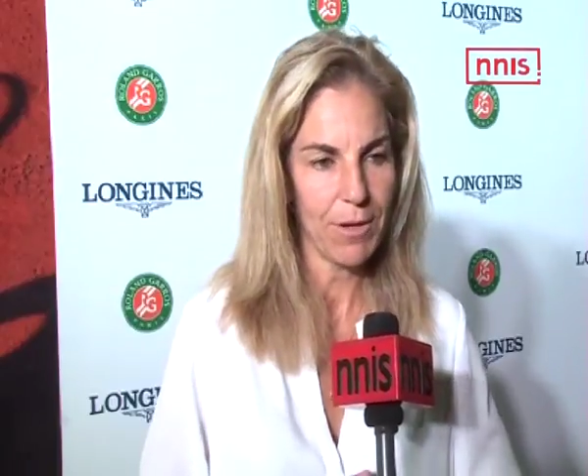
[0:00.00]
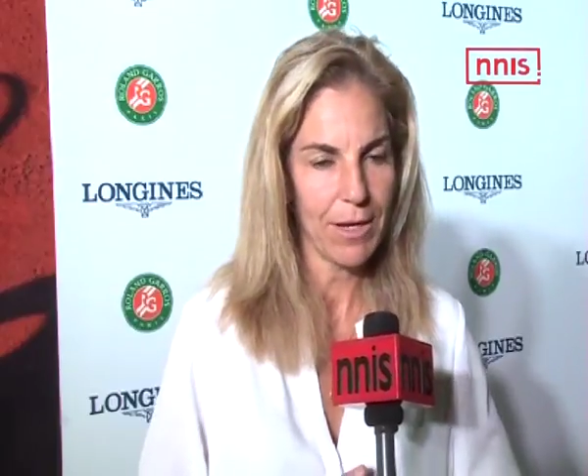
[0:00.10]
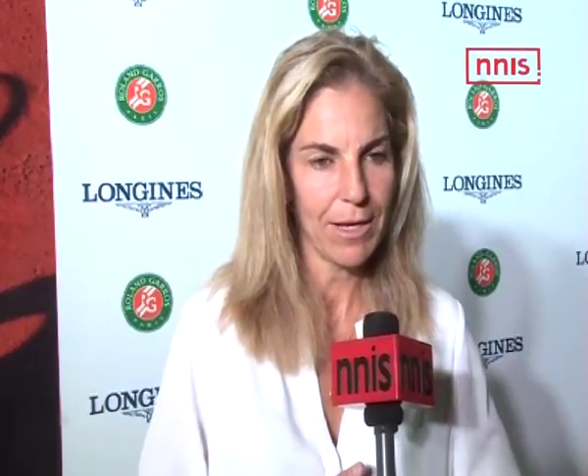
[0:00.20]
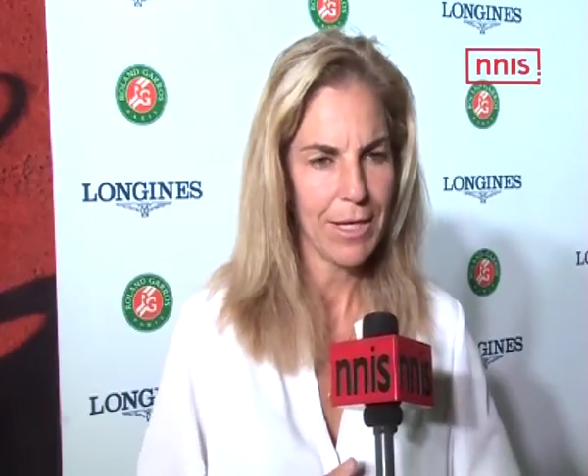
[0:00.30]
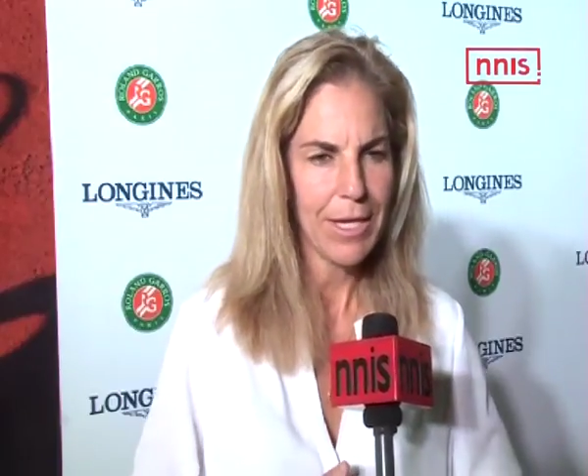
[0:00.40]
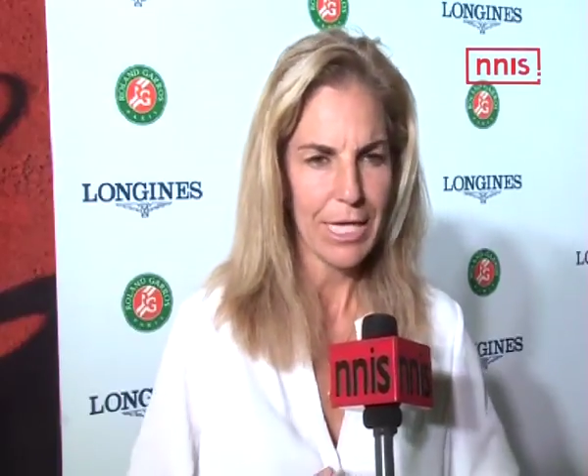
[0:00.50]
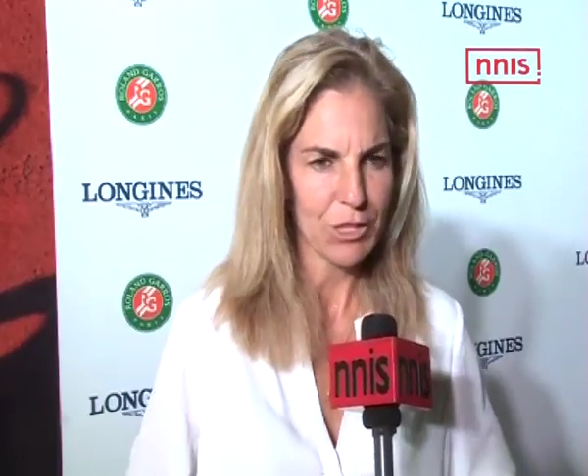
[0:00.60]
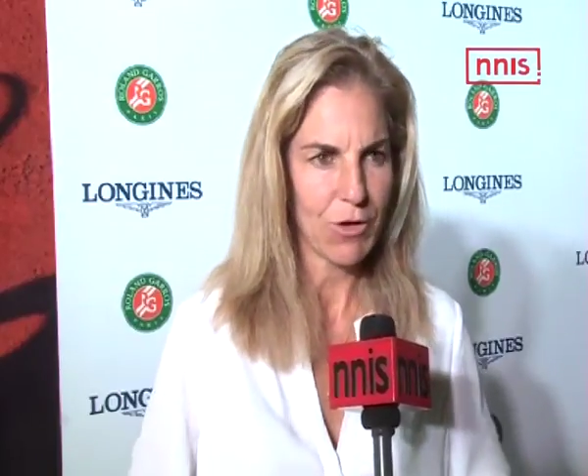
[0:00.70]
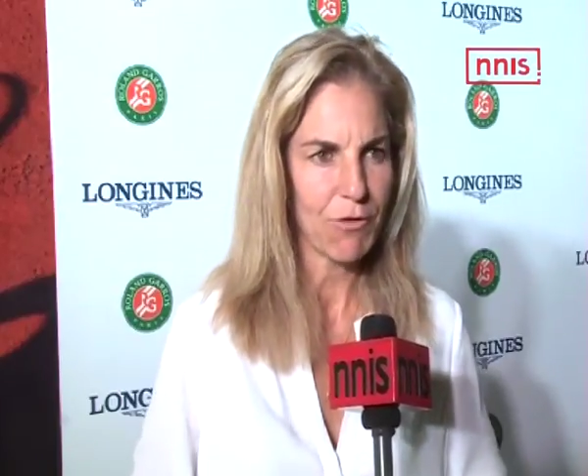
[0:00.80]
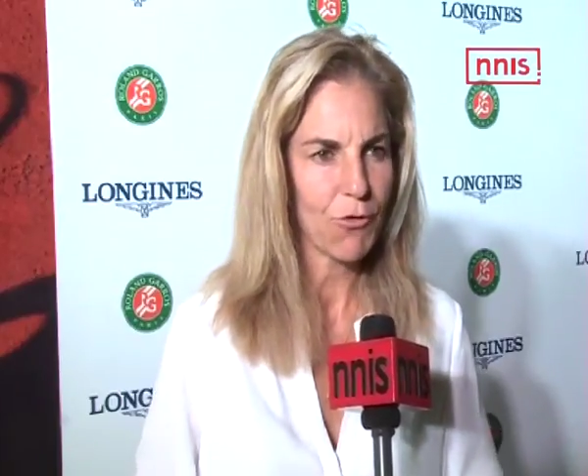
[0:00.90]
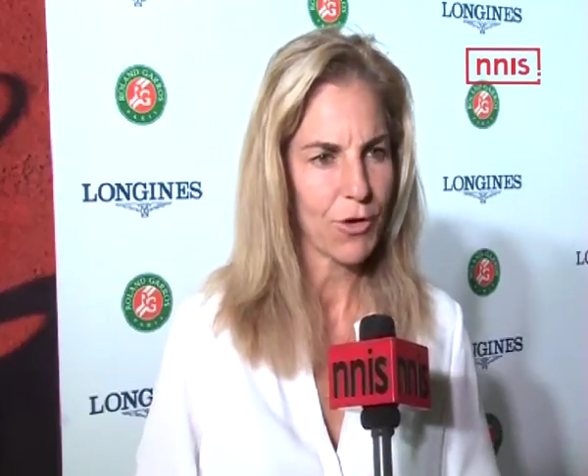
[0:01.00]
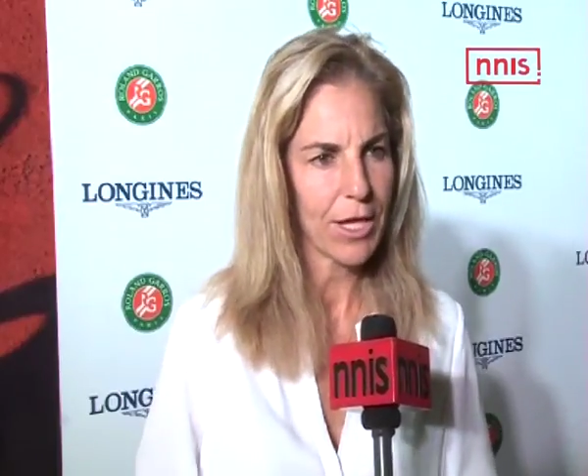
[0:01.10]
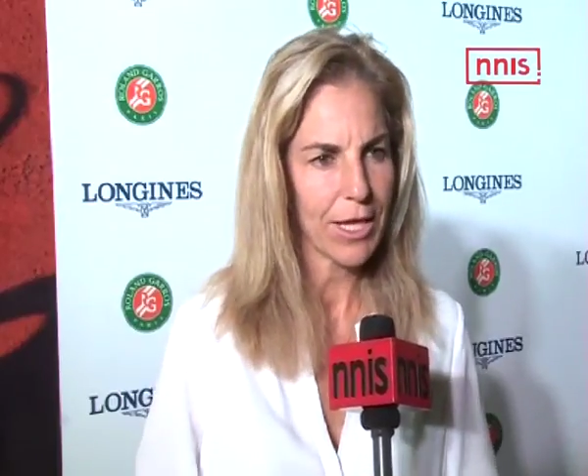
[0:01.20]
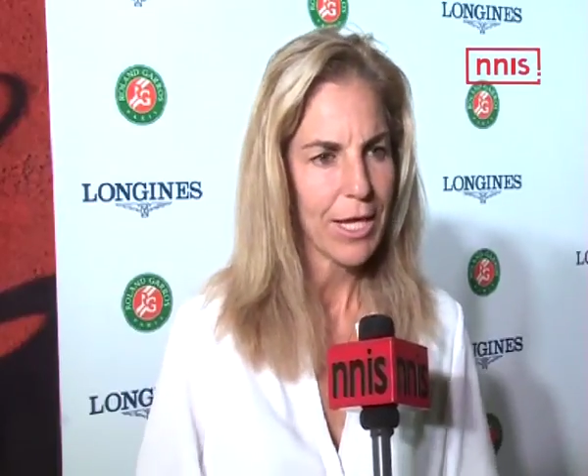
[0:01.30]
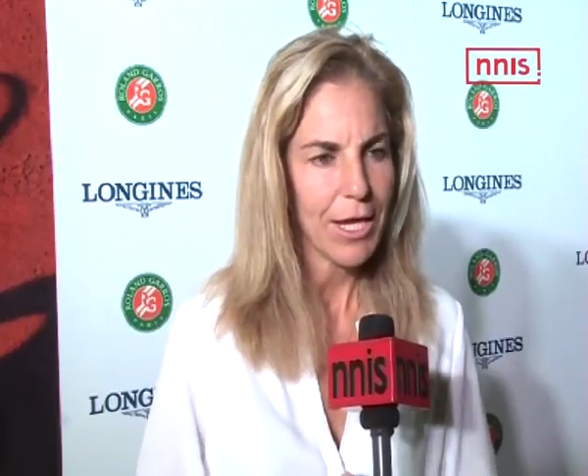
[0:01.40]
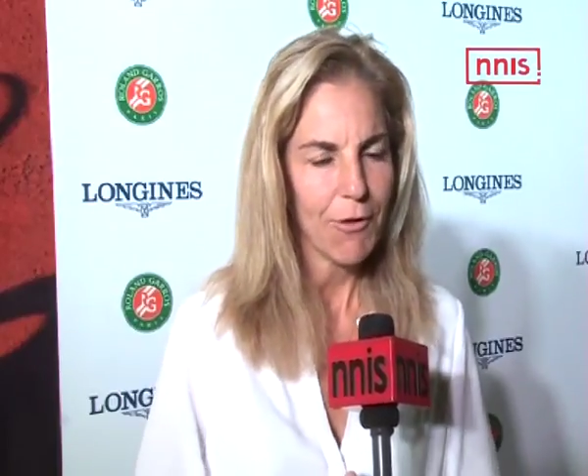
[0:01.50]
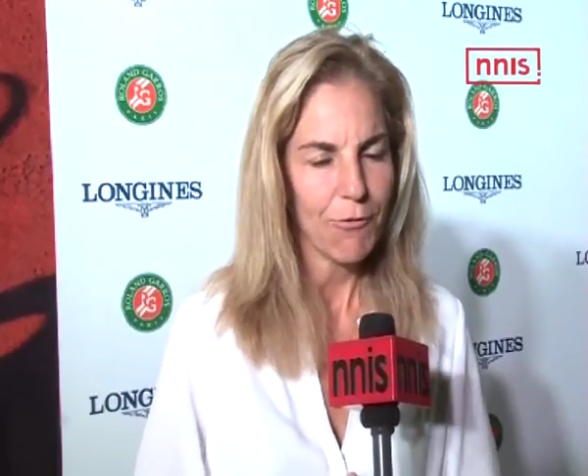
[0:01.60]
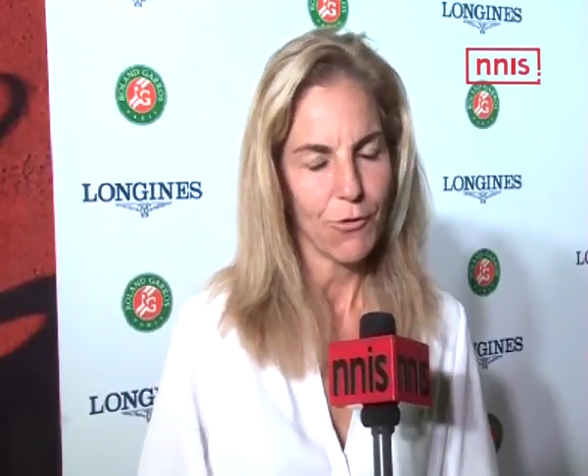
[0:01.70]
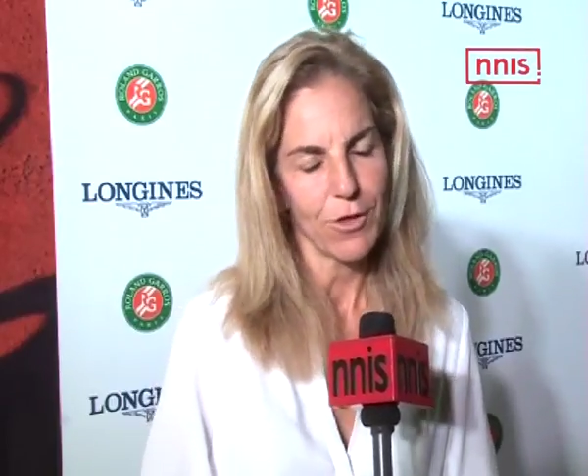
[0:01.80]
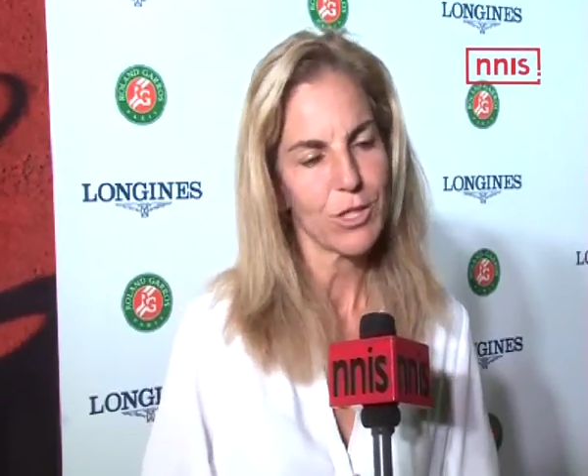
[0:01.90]
And it's great for
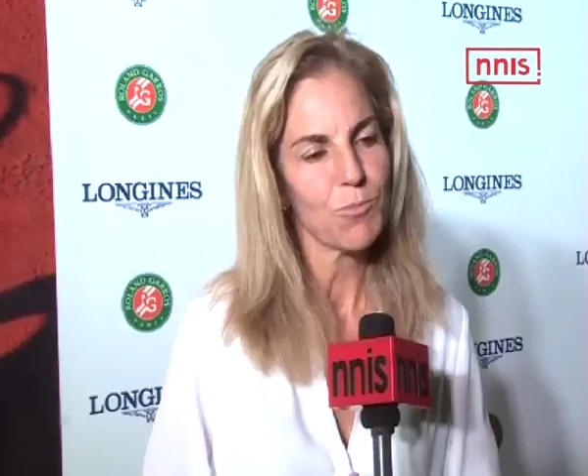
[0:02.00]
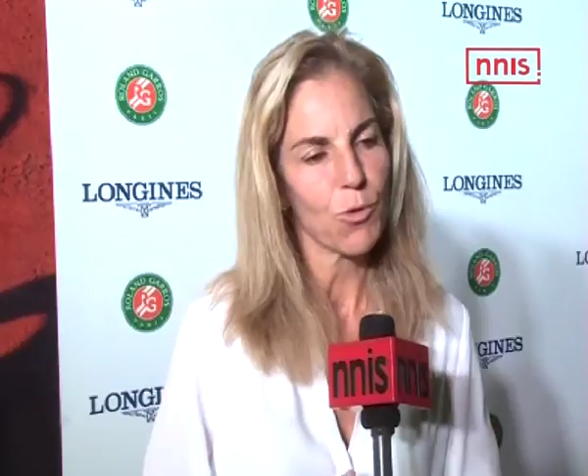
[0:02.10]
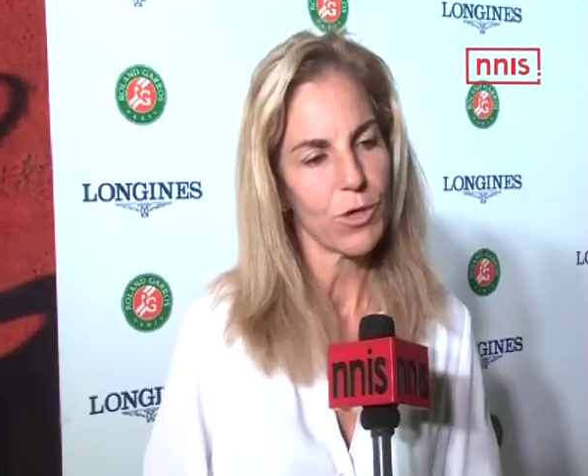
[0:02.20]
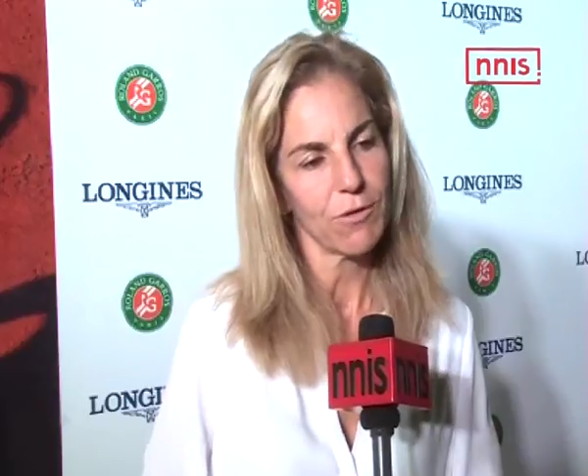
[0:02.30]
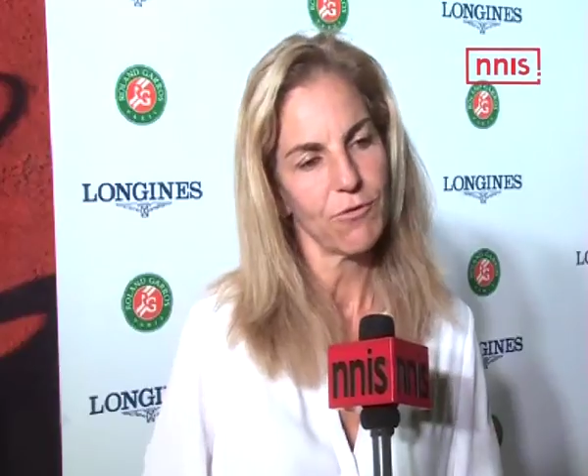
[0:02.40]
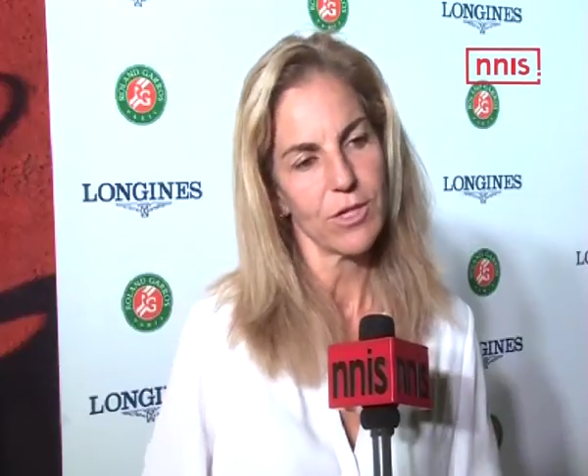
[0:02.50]
the sport and for